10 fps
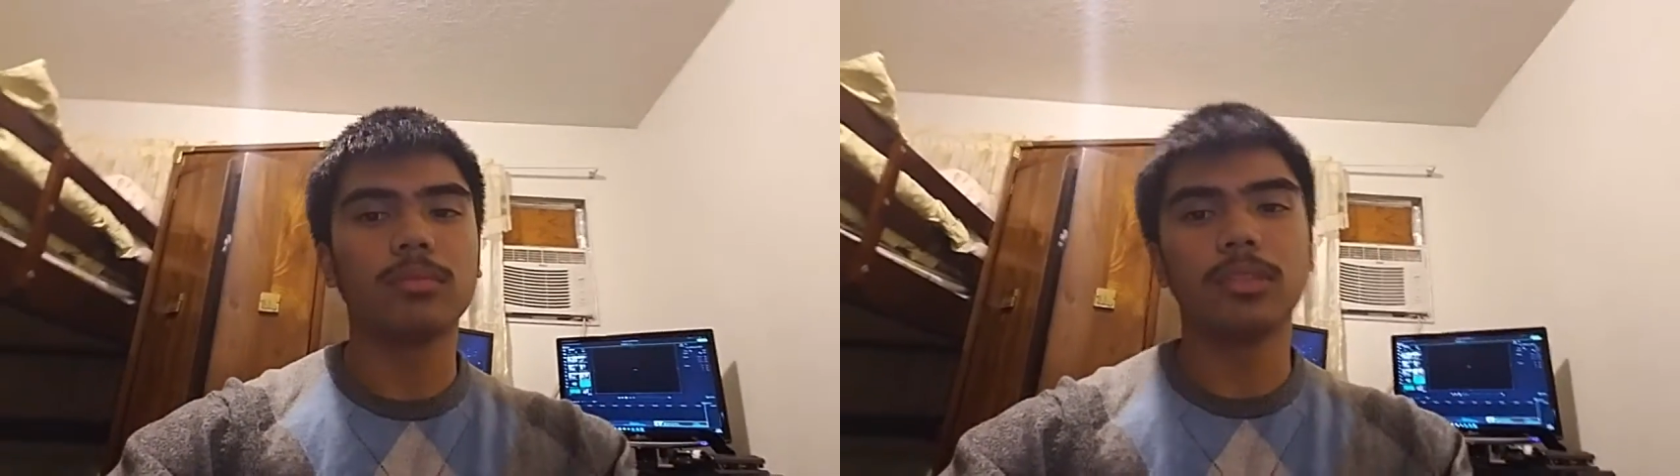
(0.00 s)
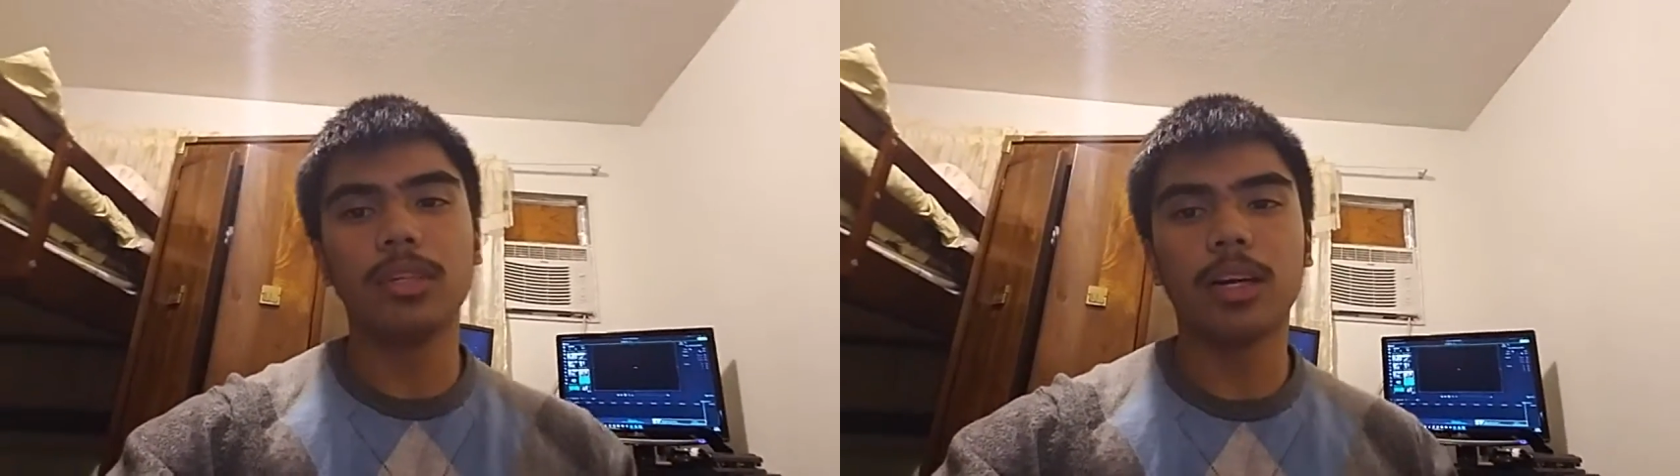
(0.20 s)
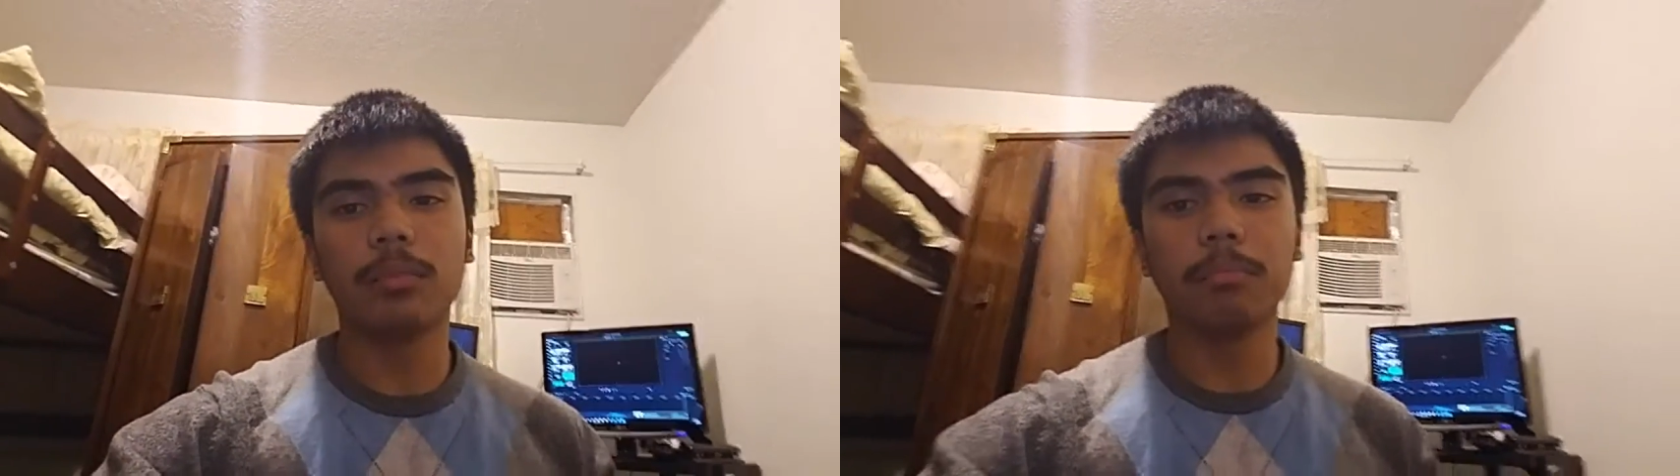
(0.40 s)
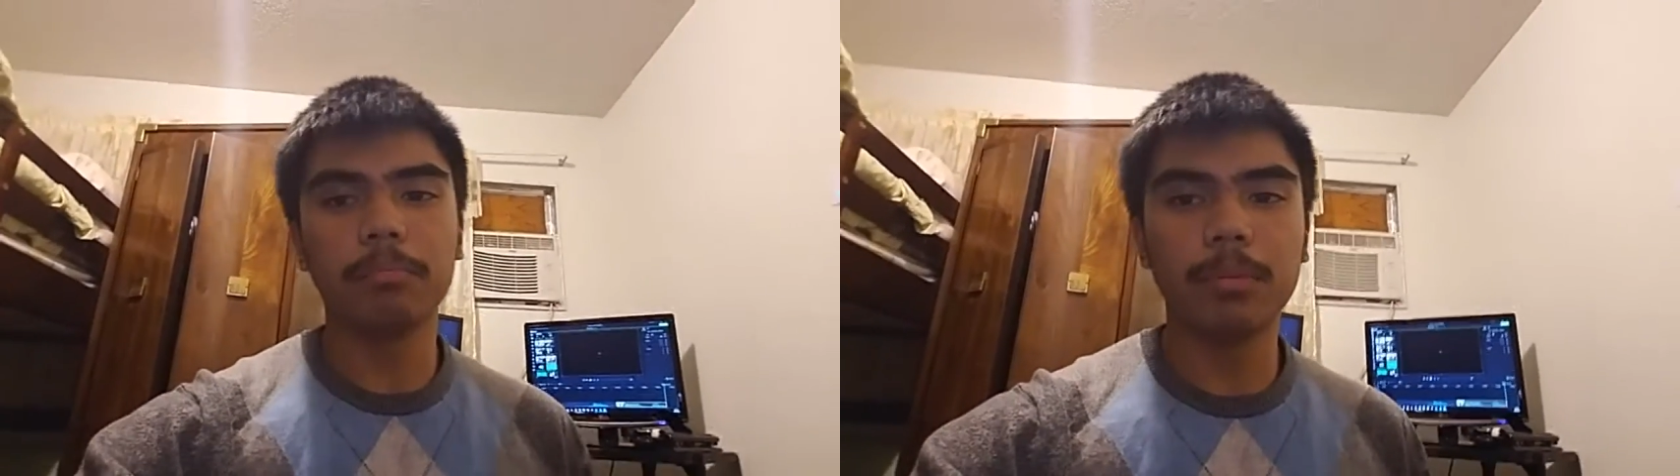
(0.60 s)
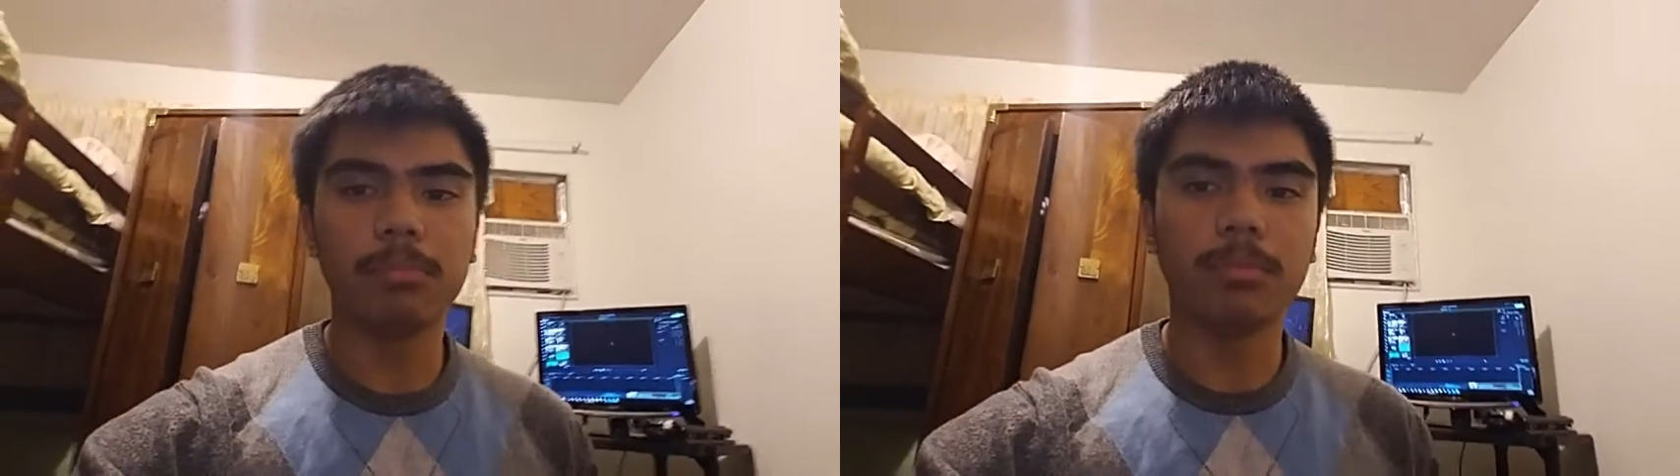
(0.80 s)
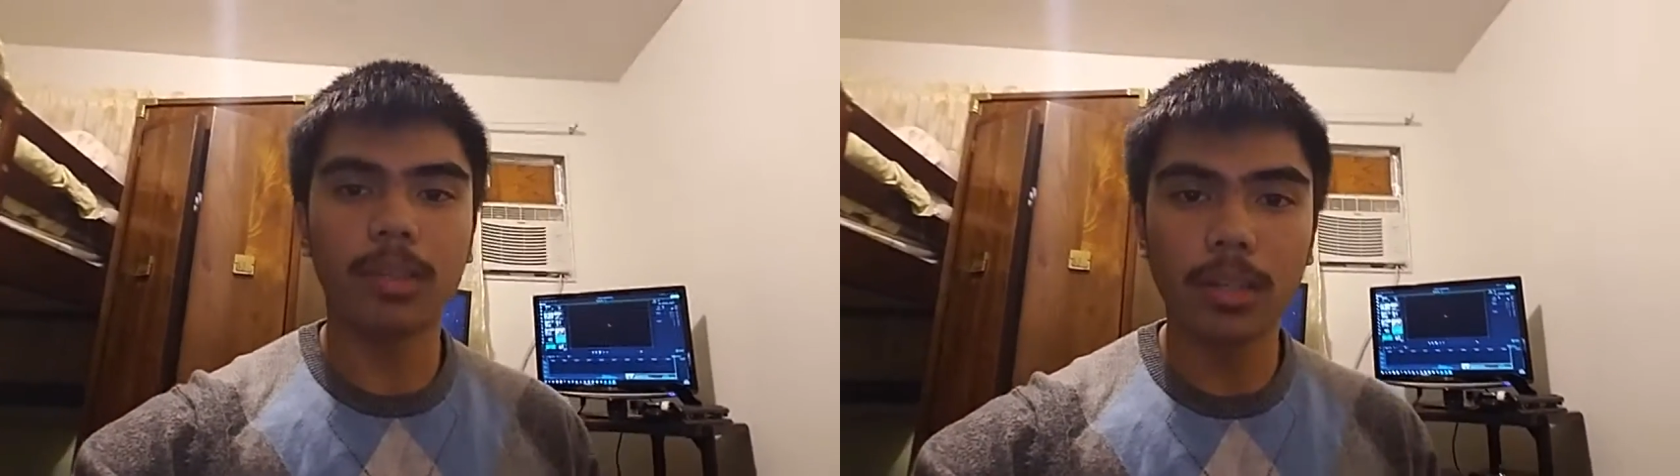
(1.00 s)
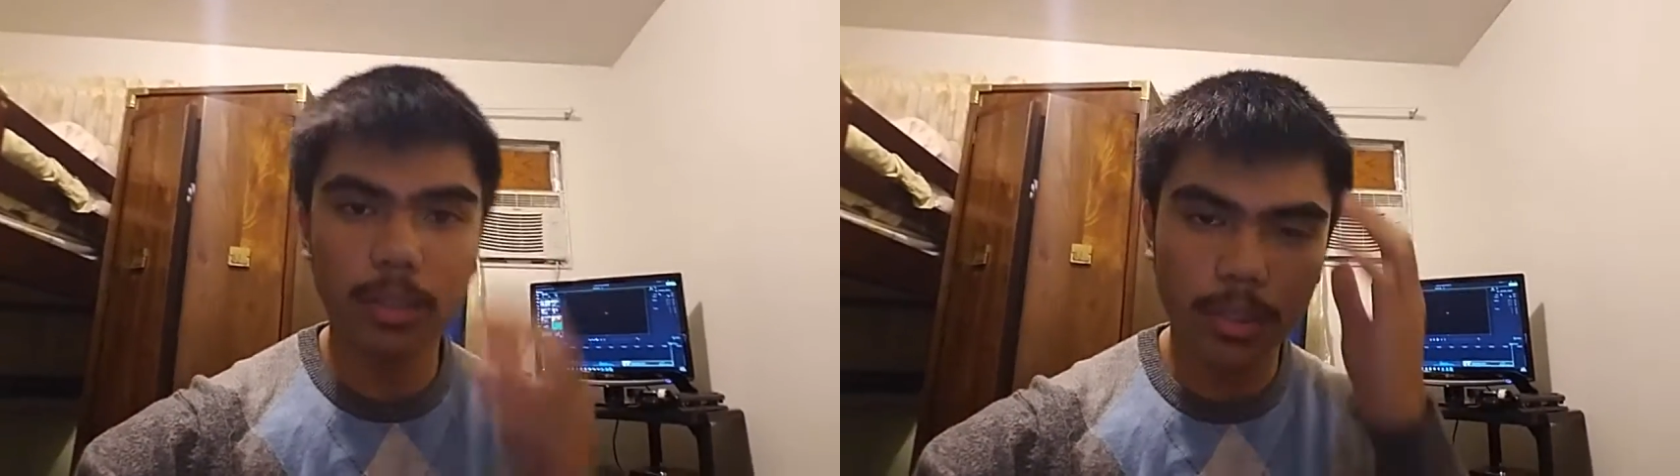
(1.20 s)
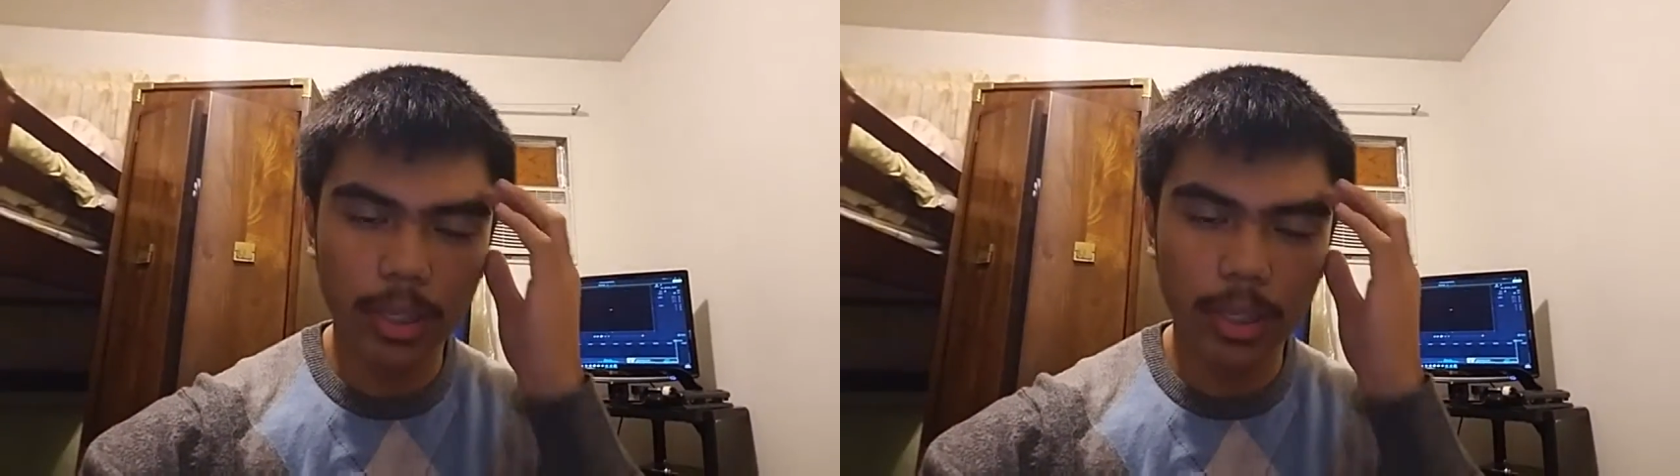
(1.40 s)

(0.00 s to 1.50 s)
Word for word: see how people vlog these